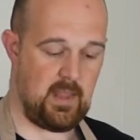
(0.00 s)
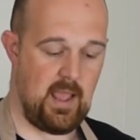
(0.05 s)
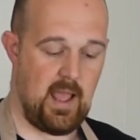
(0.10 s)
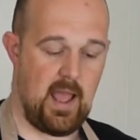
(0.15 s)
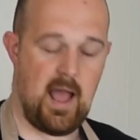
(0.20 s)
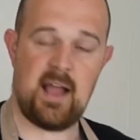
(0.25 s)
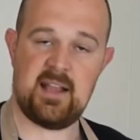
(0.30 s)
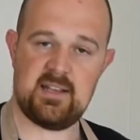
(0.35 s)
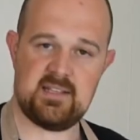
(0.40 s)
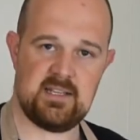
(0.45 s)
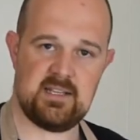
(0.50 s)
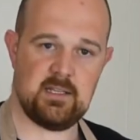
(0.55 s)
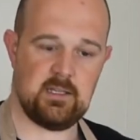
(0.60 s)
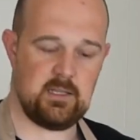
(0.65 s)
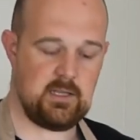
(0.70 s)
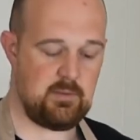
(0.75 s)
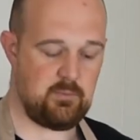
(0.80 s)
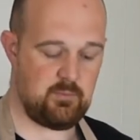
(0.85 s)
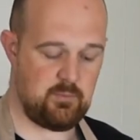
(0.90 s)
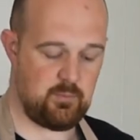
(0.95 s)

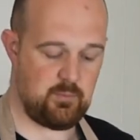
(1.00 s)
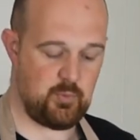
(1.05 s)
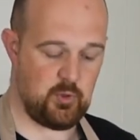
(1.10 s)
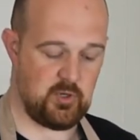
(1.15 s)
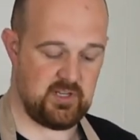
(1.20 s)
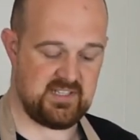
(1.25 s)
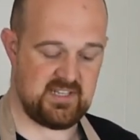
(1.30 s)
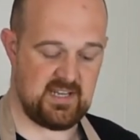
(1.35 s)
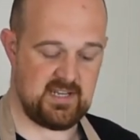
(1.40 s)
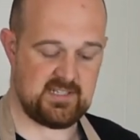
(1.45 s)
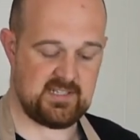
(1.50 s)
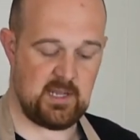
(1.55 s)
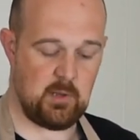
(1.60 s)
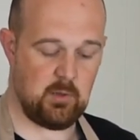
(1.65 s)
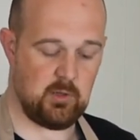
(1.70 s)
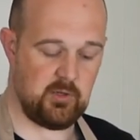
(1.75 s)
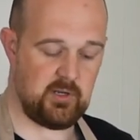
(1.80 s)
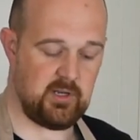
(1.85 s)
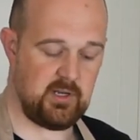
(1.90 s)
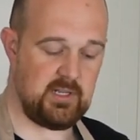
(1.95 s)
Ideally, put a tea
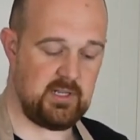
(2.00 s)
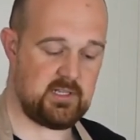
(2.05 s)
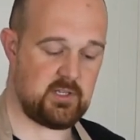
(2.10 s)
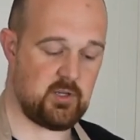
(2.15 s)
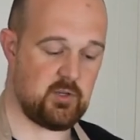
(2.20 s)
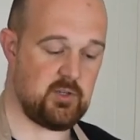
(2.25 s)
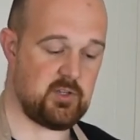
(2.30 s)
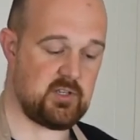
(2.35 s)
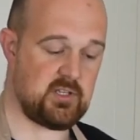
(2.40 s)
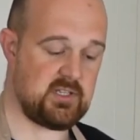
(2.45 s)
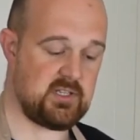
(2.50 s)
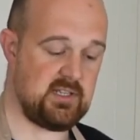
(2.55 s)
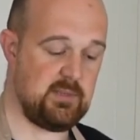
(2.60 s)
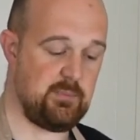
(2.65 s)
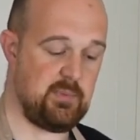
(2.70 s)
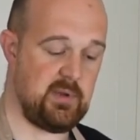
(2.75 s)
towel underneath so it doesn't slip